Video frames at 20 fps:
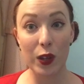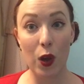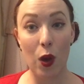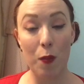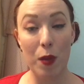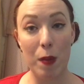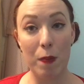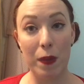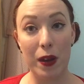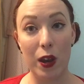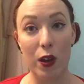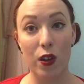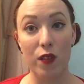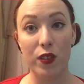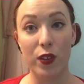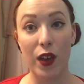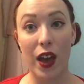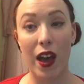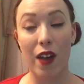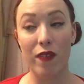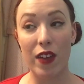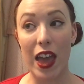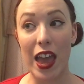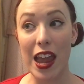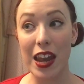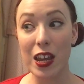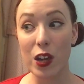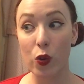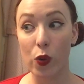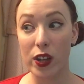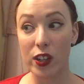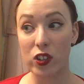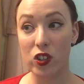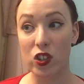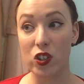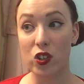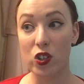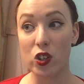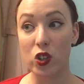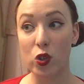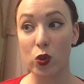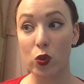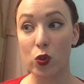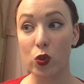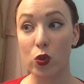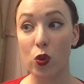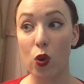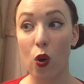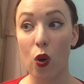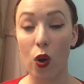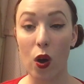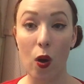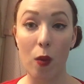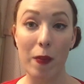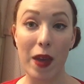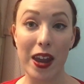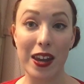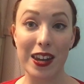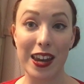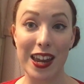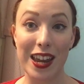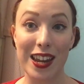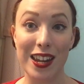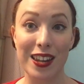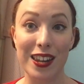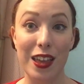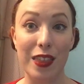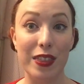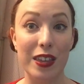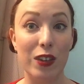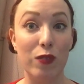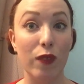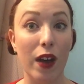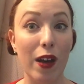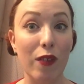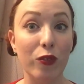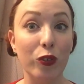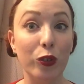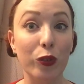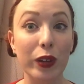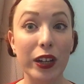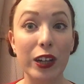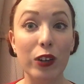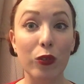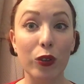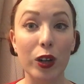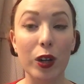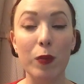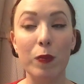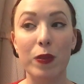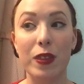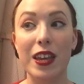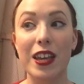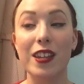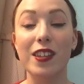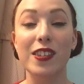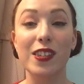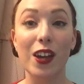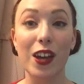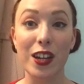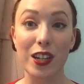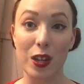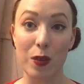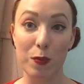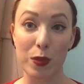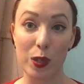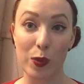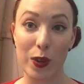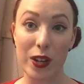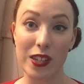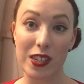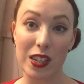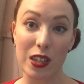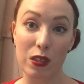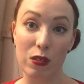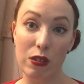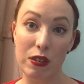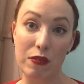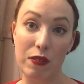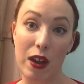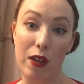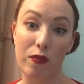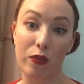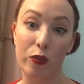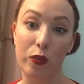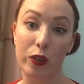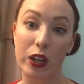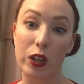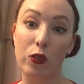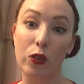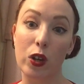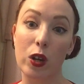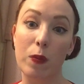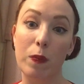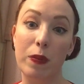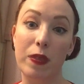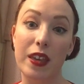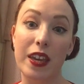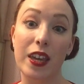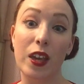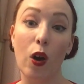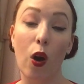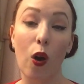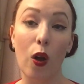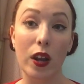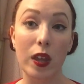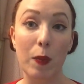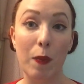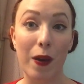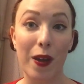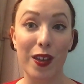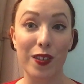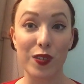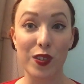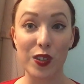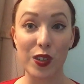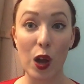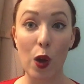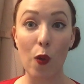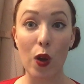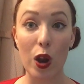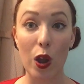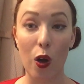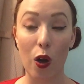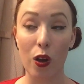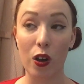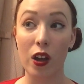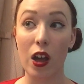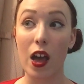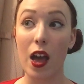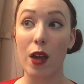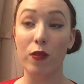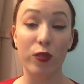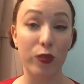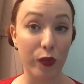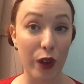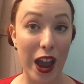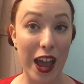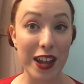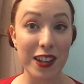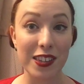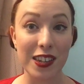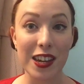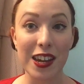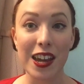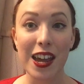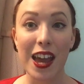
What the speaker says: comment below if you have any questions at all, or comment in the Ravelry group, the Inside Number 23 Ravelry group, the Hollyburn Sewalong thread,